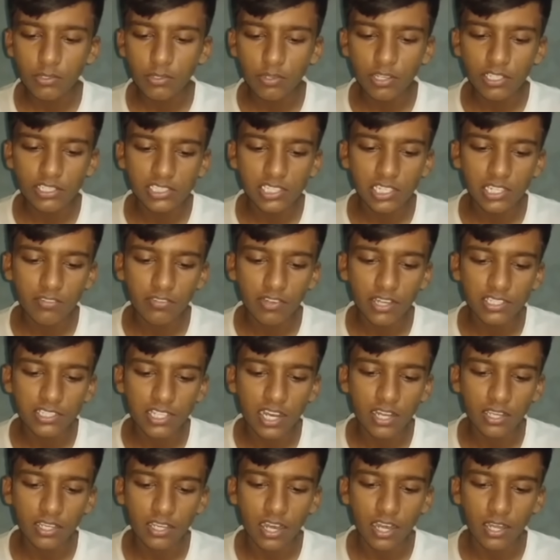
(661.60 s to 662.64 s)
units, leaflets,
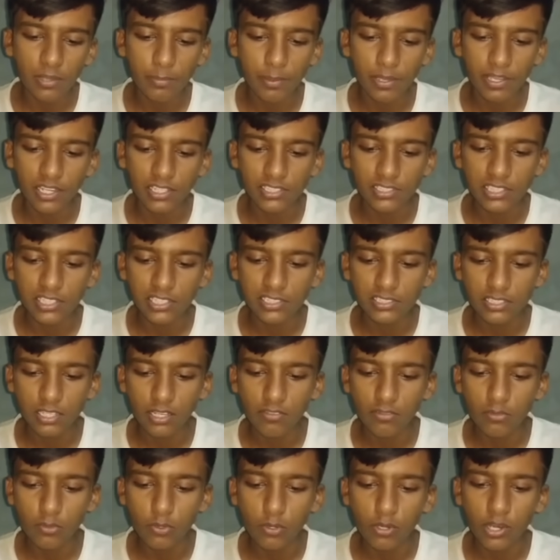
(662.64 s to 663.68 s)
are called petals. They
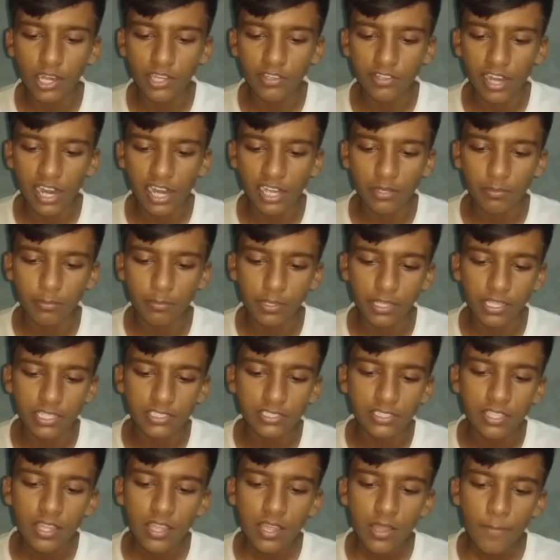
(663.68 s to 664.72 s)
serve to attract bees,
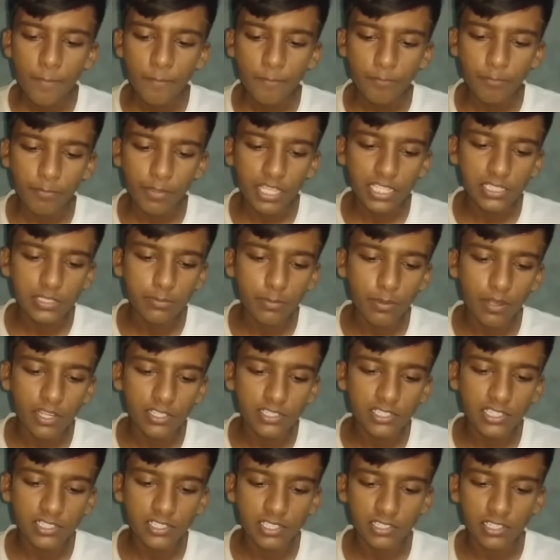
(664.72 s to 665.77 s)

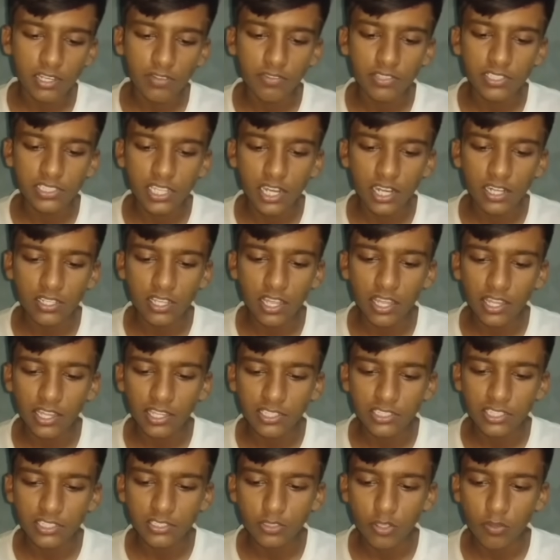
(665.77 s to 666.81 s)
birds, etc., which are the
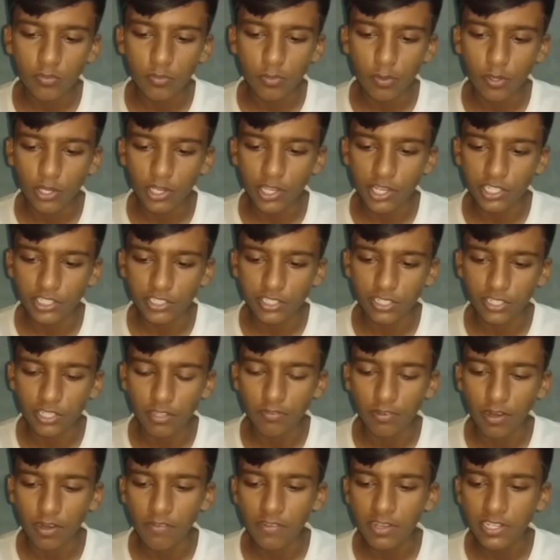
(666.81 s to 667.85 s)
agents of pollination. The
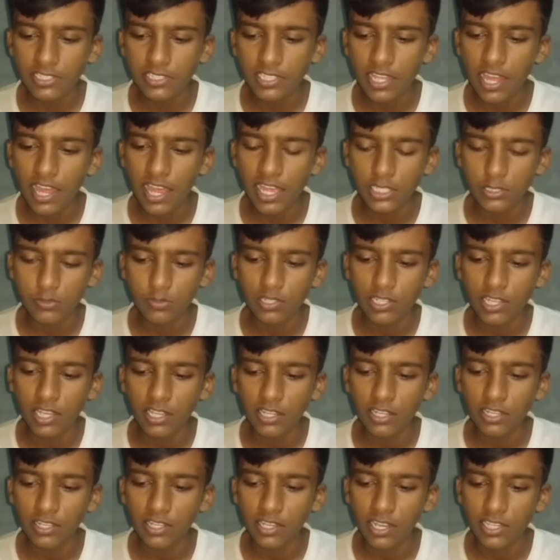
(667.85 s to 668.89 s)
flower is actually a
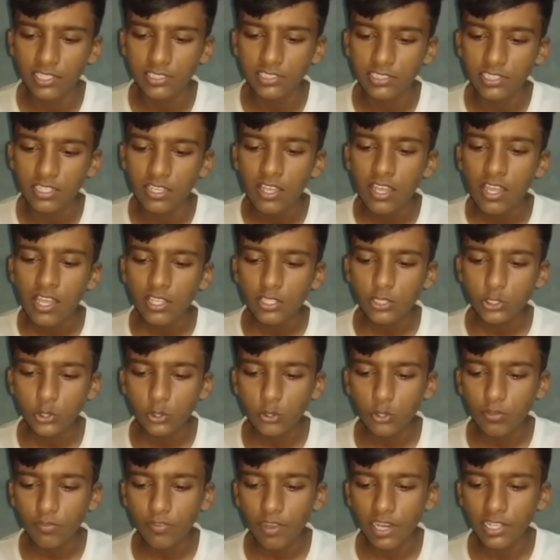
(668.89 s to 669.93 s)
condensed
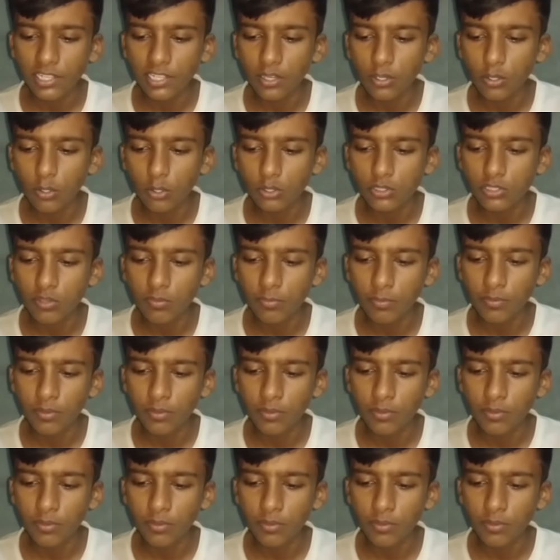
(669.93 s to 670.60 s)
shoot, while the nodes